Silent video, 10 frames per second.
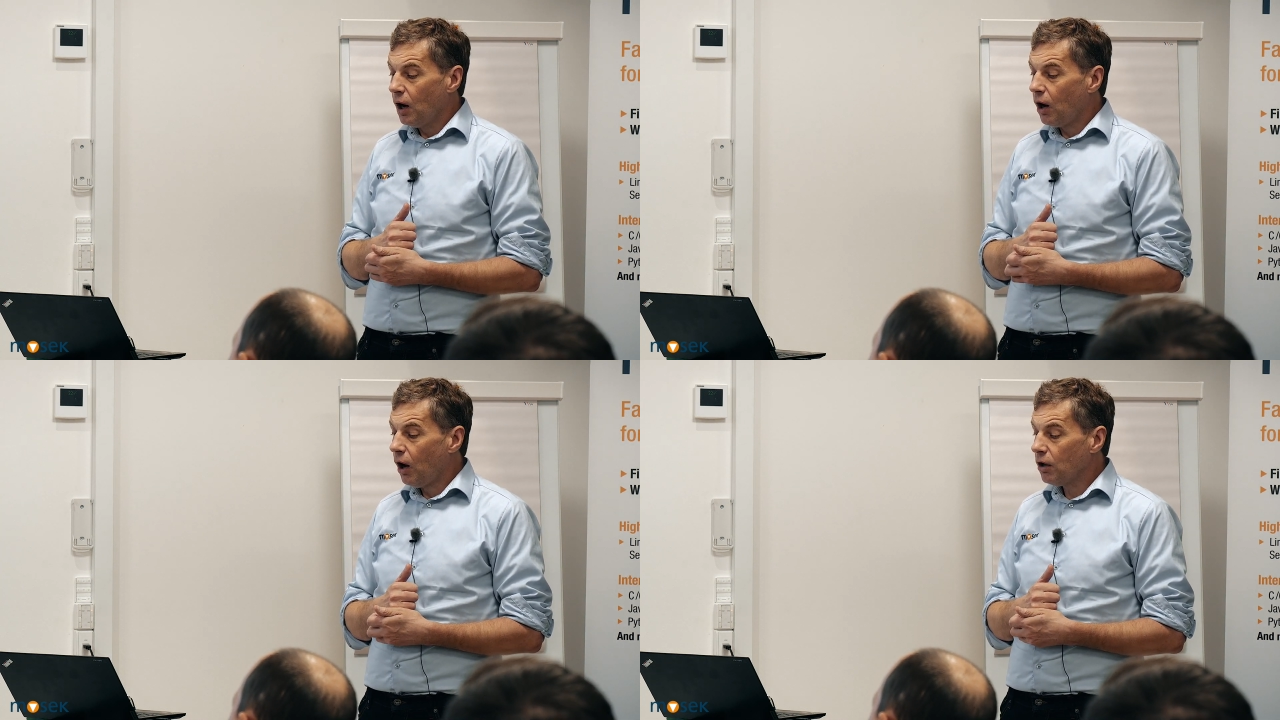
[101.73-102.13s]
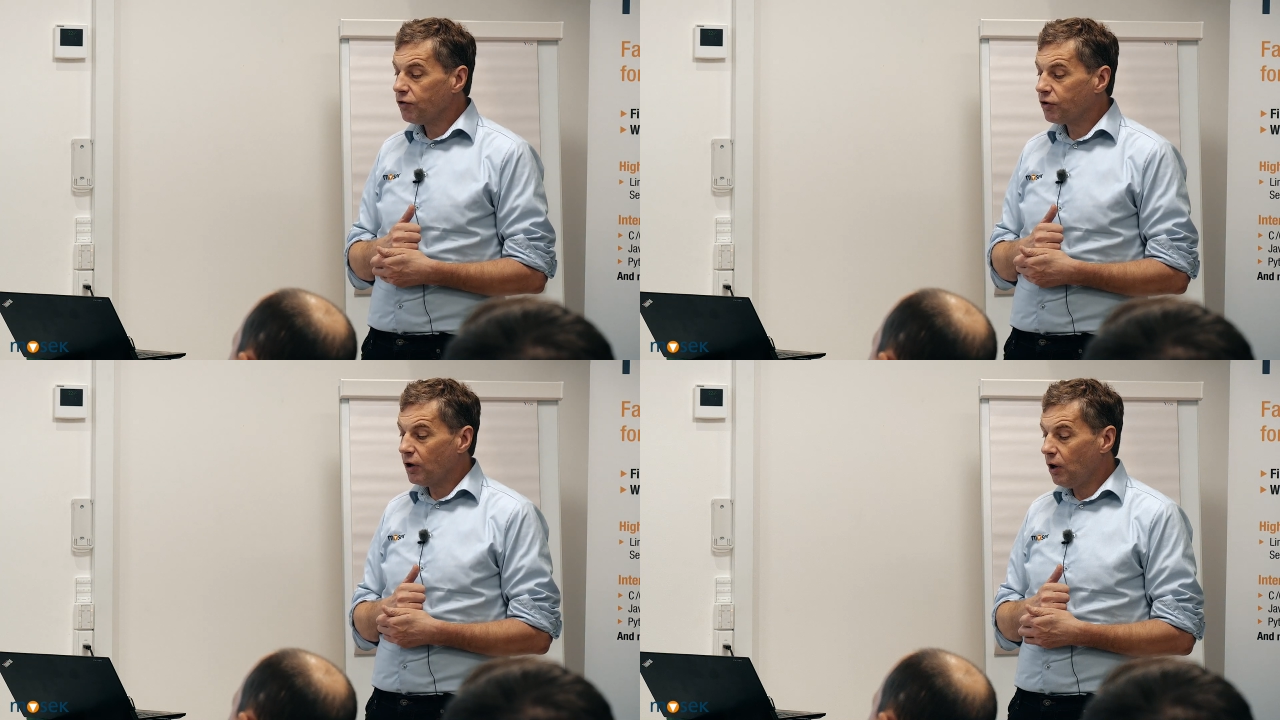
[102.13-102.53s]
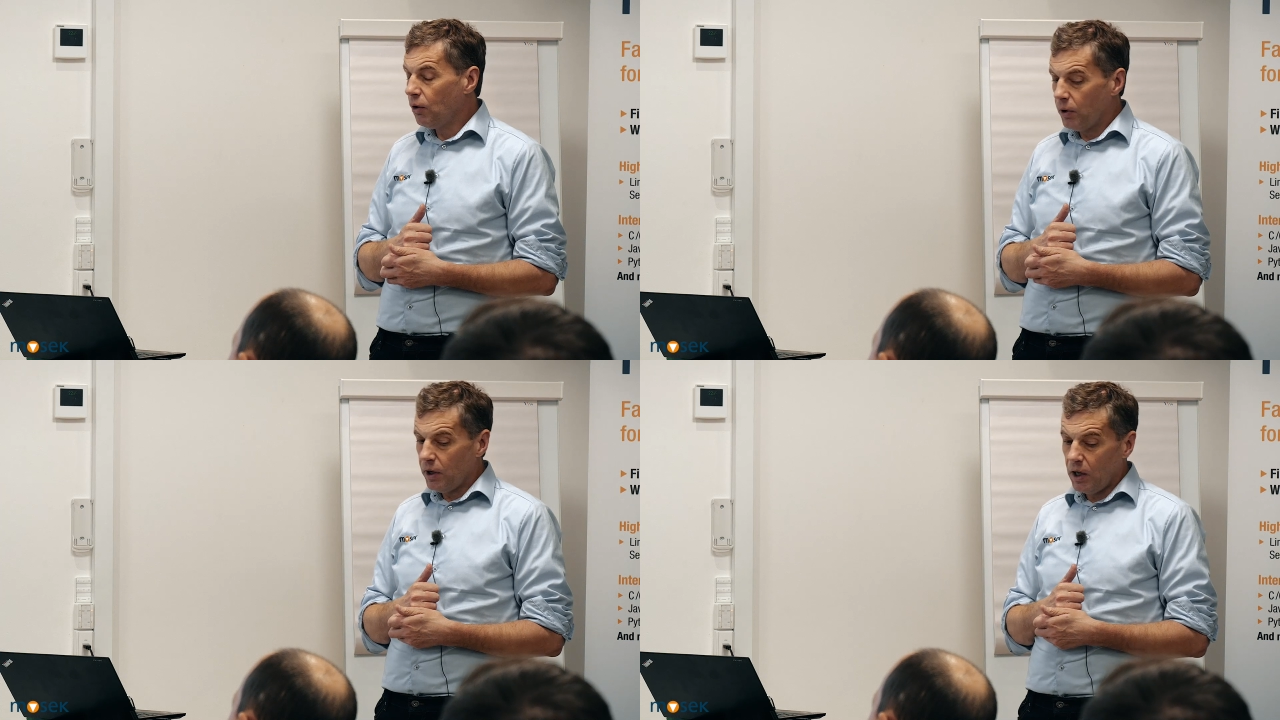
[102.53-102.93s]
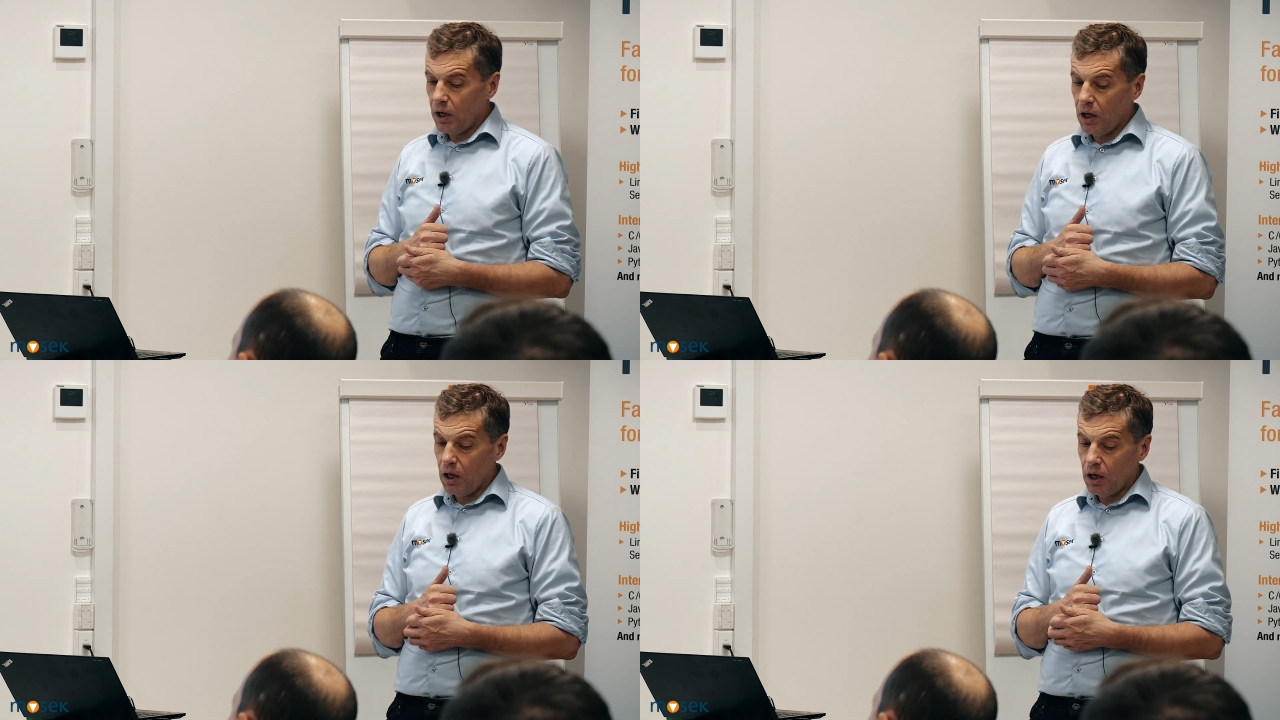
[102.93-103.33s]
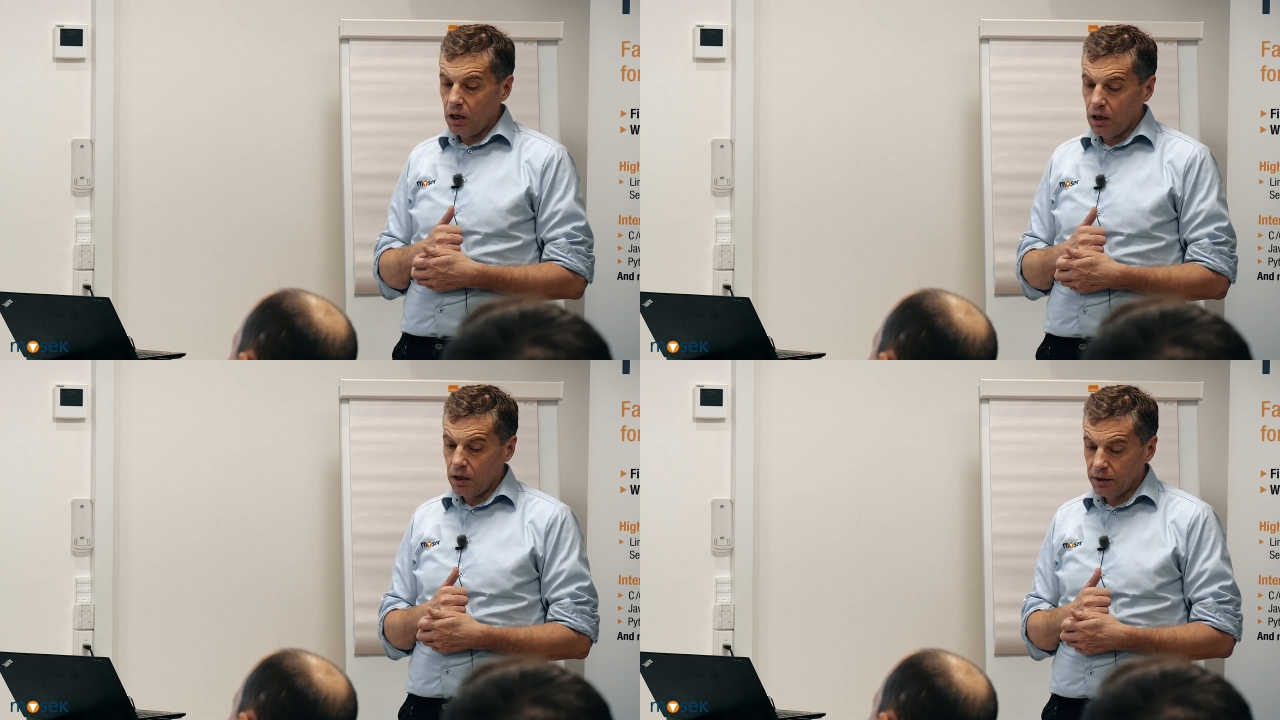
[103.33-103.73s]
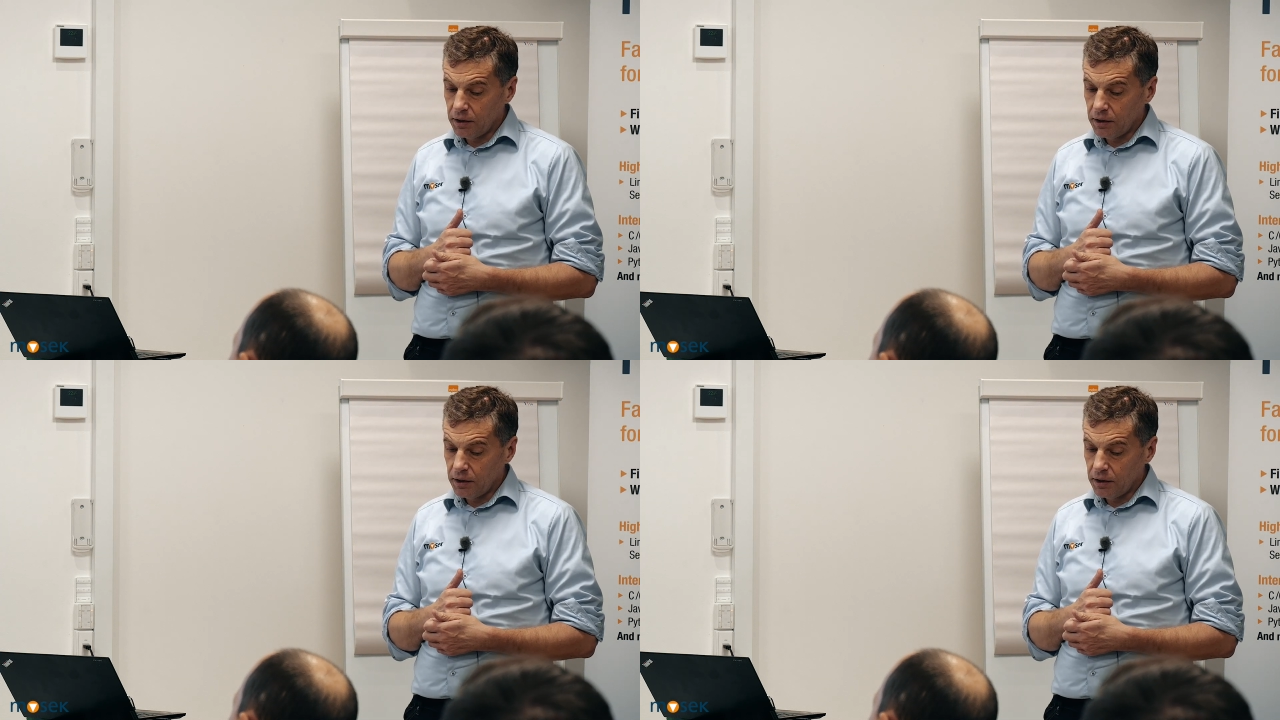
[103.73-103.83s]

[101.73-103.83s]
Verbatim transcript: Also, uh,